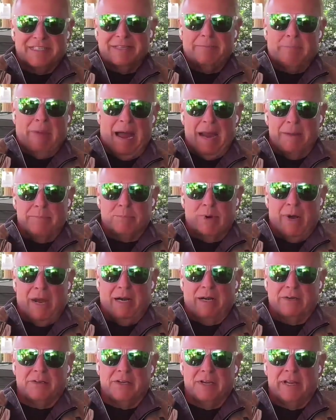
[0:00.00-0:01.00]
the
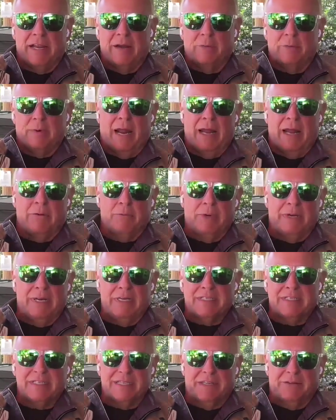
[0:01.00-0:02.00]
byproduct you get when
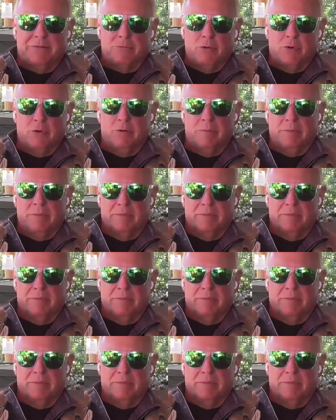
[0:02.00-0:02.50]
Irene's in the room.